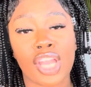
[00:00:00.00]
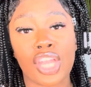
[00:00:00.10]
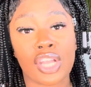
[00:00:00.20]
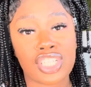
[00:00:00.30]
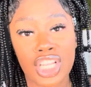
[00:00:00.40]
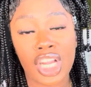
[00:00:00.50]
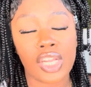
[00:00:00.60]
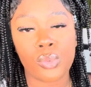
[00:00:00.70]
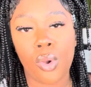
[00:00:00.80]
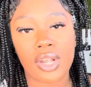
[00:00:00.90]
in your chair
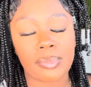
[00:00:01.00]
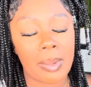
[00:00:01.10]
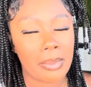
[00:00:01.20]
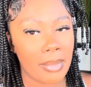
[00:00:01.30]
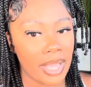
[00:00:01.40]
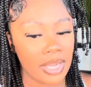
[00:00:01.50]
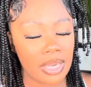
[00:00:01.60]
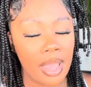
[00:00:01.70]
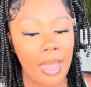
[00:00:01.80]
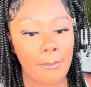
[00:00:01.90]
and you already prepping my
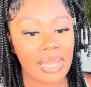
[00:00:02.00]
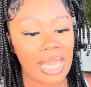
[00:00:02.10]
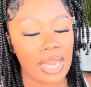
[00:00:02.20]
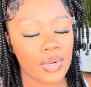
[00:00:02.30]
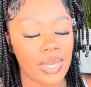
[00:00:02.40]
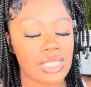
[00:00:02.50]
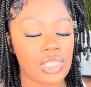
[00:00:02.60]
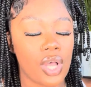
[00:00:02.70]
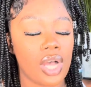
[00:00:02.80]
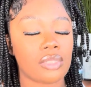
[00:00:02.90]
hair. But I digress,
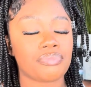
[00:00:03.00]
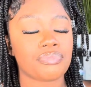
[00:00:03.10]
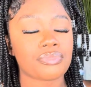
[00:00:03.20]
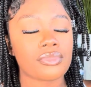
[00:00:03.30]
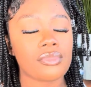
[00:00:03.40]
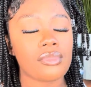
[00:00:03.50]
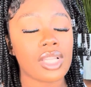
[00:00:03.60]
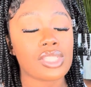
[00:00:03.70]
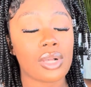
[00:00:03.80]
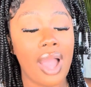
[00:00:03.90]
y'all.
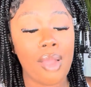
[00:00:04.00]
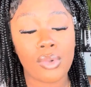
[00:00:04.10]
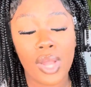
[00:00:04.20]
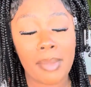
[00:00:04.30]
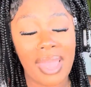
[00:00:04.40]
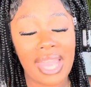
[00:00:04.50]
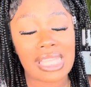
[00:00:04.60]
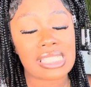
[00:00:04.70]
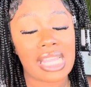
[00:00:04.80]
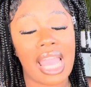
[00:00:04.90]
So I wrote her back
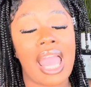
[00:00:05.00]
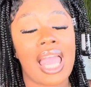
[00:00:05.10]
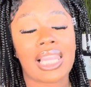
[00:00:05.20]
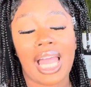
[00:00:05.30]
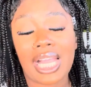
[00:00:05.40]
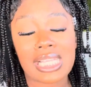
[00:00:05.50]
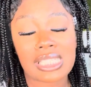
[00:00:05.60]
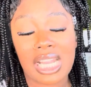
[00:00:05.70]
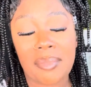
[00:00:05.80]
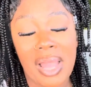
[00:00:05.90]
and said, like I
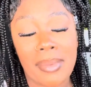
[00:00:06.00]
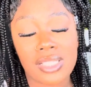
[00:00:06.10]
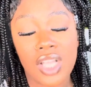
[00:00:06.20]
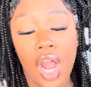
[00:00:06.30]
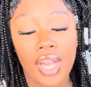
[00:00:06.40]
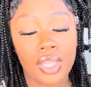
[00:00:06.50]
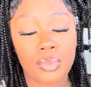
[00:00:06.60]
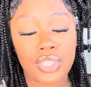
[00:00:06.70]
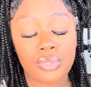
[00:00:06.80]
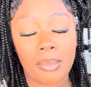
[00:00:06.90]
said, I'm not about to argue
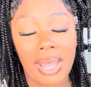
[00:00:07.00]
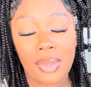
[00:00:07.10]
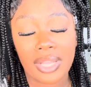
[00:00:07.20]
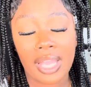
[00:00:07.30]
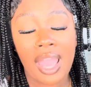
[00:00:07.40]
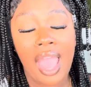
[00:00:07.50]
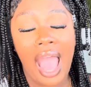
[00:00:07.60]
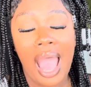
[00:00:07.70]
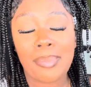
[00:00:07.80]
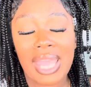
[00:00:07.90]
with you about it.
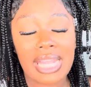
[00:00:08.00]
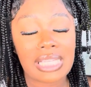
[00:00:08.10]
I paid a